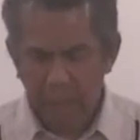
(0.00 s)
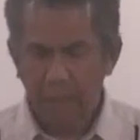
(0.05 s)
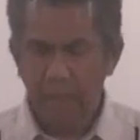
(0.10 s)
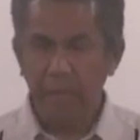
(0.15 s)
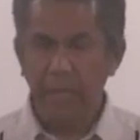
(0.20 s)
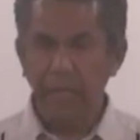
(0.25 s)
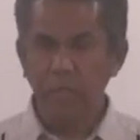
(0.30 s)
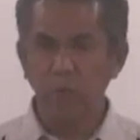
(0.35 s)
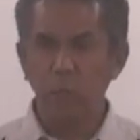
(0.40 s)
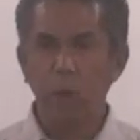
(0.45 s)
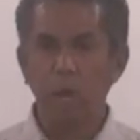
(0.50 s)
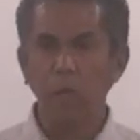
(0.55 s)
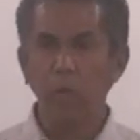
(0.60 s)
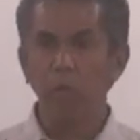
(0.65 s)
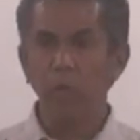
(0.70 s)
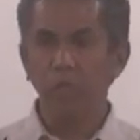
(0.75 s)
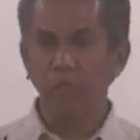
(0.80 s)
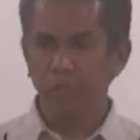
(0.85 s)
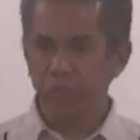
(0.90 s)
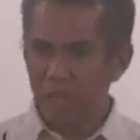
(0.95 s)
That's why
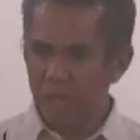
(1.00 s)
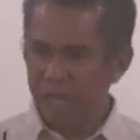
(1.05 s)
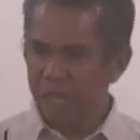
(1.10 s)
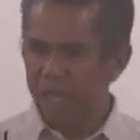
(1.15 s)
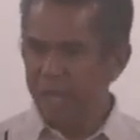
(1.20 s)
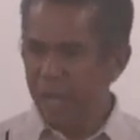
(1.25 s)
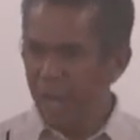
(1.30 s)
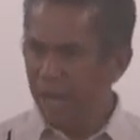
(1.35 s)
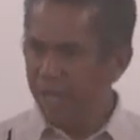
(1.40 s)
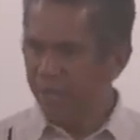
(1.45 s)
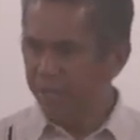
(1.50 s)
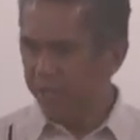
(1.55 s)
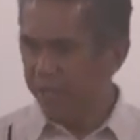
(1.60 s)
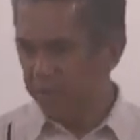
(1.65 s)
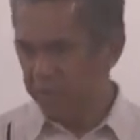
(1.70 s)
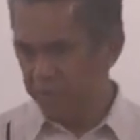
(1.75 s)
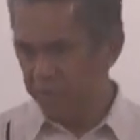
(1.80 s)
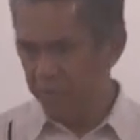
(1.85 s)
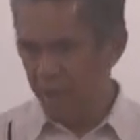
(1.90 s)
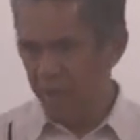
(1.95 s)
we seek God's
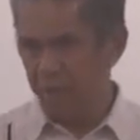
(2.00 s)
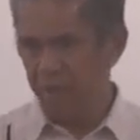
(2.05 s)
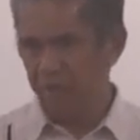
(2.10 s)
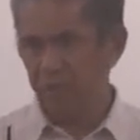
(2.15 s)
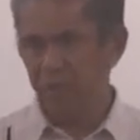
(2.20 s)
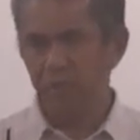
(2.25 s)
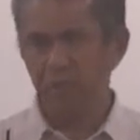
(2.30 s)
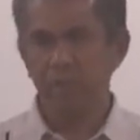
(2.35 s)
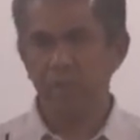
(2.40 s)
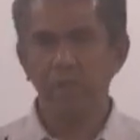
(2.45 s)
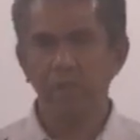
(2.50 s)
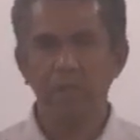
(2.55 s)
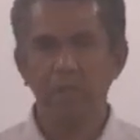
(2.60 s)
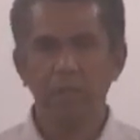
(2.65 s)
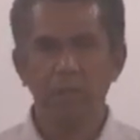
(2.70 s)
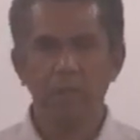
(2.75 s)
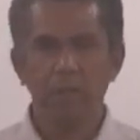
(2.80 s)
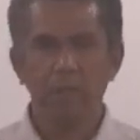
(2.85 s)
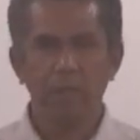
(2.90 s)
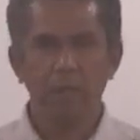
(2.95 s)
face.
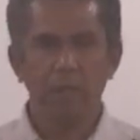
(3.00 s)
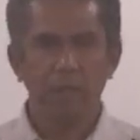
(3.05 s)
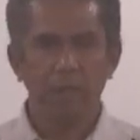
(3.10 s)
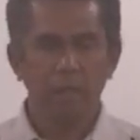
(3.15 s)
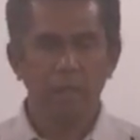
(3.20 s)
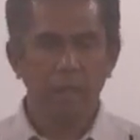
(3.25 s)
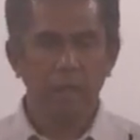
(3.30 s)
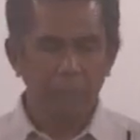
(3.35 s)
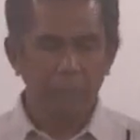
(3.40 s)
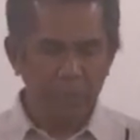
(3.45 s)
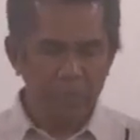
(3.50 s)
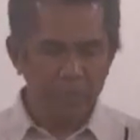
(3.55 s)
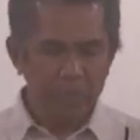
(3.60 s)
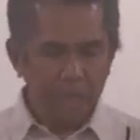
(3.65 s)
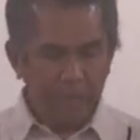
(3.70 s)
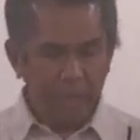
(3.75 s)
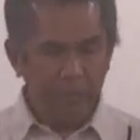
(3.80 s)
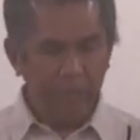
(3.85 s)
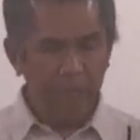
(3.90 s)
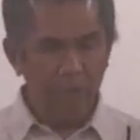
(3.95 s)
If it's
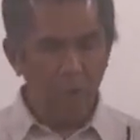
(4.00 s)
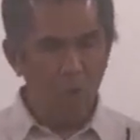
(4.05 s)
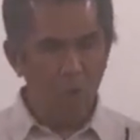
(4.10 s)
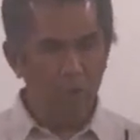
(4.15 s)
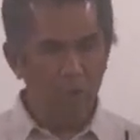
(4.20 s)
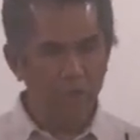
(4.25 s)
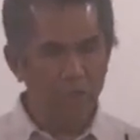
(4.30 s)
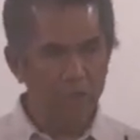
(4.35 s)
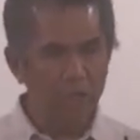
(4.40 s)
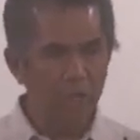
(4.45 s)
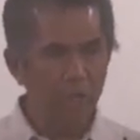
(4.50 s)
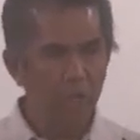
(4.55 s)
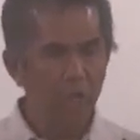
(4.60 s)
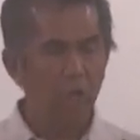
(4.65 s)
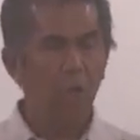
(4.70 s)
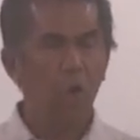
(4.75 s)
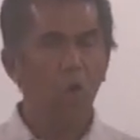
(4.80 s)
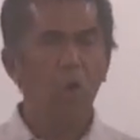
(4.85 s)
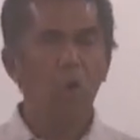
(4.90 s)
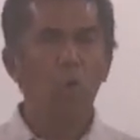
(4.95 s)
not a theocracy,
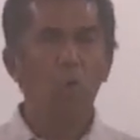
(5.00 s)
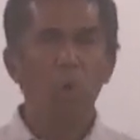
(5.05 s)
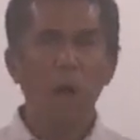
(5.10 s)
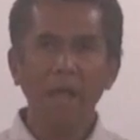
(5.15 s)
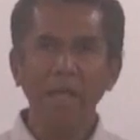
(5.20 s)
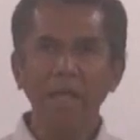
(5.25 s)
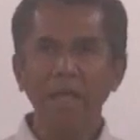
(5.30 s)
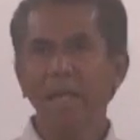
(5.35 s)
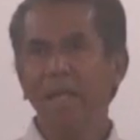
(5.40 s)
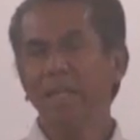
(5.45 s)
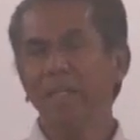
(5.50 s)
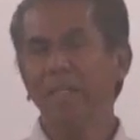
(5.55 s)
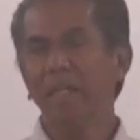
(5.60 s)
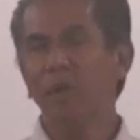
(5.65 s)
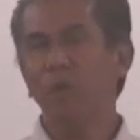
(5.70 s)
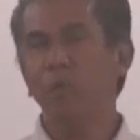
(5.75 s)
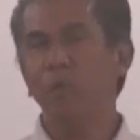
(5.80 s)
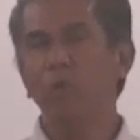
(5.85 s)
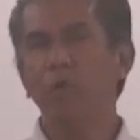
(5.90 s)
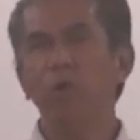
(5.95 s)
why in the
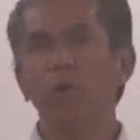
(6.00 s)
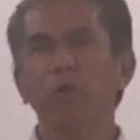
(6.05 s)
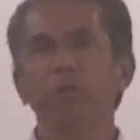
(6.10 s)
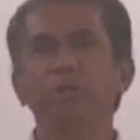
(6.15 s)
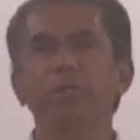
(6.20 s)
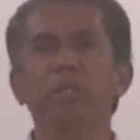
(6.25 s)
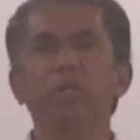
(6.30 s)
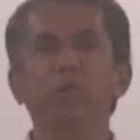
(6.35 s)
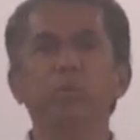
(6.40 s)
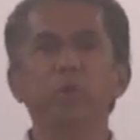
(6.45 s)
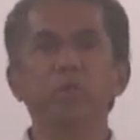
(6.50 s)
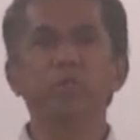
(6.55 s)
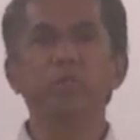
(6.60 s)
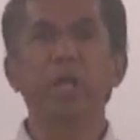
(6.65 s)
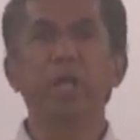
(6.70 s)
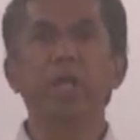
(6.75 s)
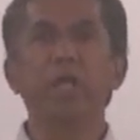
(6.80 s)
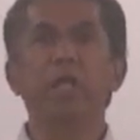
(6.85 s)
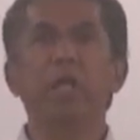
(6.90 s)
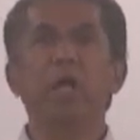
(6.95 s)
world did we
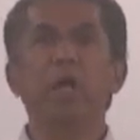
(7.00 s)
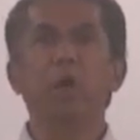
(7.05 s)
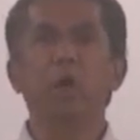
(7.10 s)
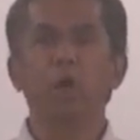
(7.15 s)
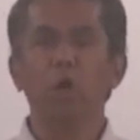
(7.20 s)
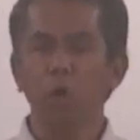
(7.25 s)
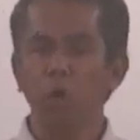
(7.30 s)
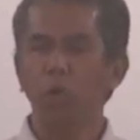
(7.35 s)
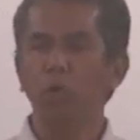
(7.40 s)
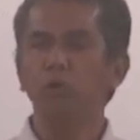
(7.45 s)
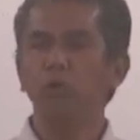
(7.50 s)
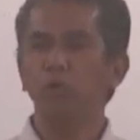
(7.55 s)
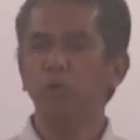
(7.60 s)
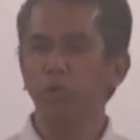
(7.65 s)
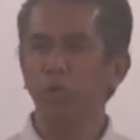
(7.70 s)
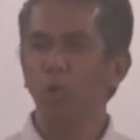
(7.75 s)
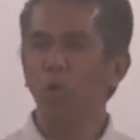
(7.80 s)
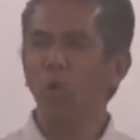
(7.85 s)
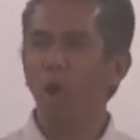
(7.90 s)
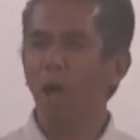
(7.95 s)
say, Lord,
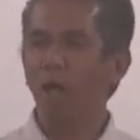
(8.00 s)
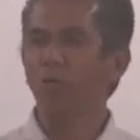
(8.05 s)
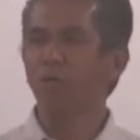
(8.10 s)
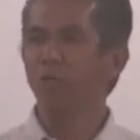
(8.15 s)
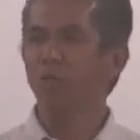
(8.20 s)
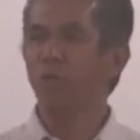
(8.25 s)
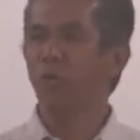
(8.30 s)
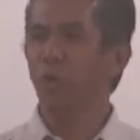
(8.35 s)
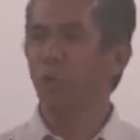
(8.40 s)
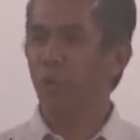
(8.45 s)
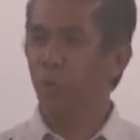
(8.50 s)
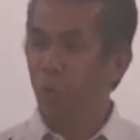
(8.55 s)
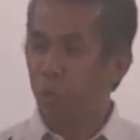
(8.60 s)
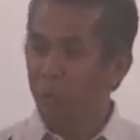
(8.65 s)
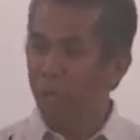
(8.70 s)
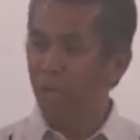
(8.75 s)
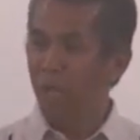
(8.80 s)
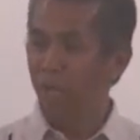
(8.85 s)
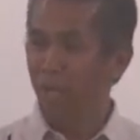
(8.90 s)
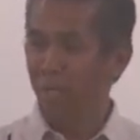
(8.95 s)
show us your
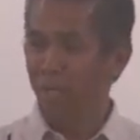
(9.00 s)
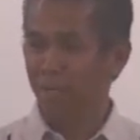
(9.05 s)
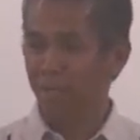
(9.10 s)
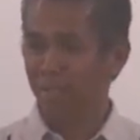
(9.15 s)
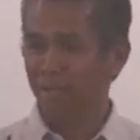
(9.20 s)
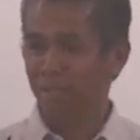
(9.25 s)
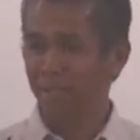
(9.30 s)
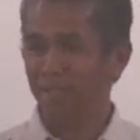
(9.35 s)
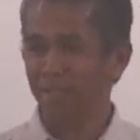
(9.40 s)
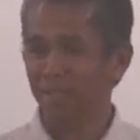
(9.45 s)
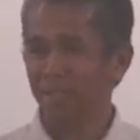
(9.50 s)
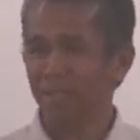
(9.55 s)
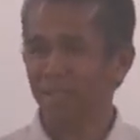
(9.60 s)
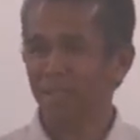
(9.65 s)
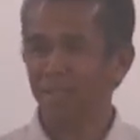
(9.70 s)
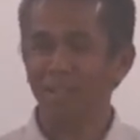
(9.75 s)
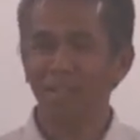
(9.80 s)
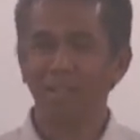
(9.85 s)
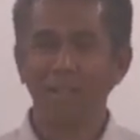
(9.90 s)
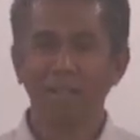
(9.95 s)
will?
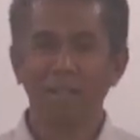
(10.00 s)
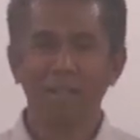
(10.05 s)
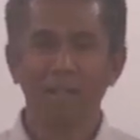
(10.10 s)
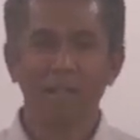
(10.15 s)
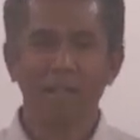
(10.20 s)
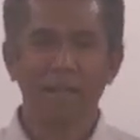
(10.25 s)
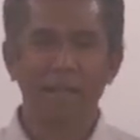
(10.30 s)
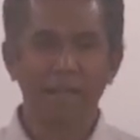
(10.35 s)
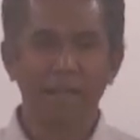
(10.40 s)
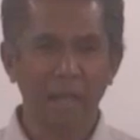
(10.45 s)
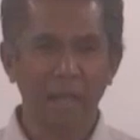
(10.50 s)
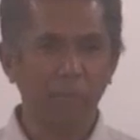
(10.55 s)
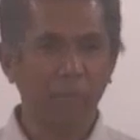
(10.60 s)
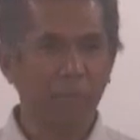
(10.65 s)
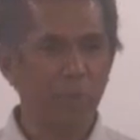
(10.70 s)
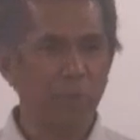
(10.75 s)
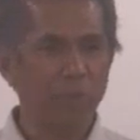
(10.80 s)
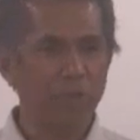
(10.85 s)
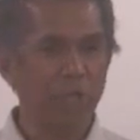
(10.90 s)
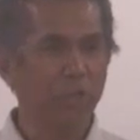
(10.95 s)
And
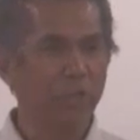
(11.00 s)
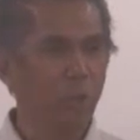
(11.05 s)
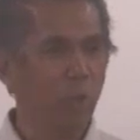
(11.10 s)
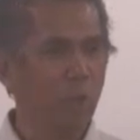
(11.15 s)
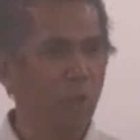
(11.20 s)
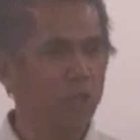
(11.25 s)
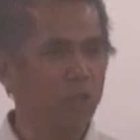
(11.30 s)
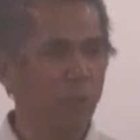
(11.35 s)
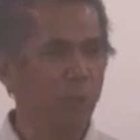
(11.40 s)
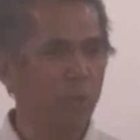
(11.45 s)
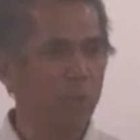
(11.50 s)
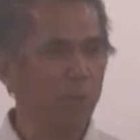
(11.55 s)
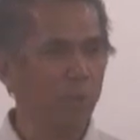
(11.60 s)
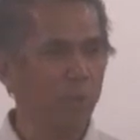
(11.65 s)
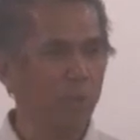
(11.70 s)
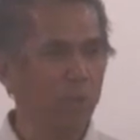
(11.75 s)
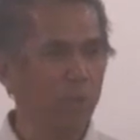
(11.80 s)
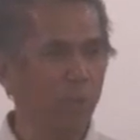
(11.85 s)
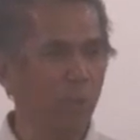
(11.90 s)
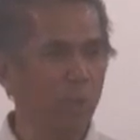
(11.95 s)
after we say, show us your
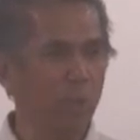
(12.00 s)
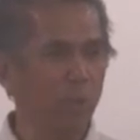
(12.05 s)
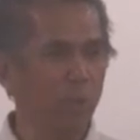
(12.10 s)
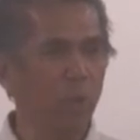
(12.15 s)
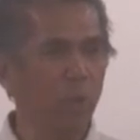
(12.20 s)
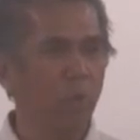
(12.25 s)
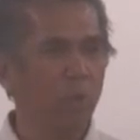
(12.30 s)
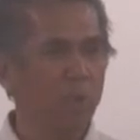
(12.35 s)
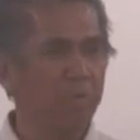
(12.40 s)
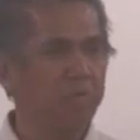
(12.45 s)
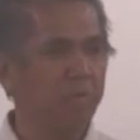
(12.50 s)
will, we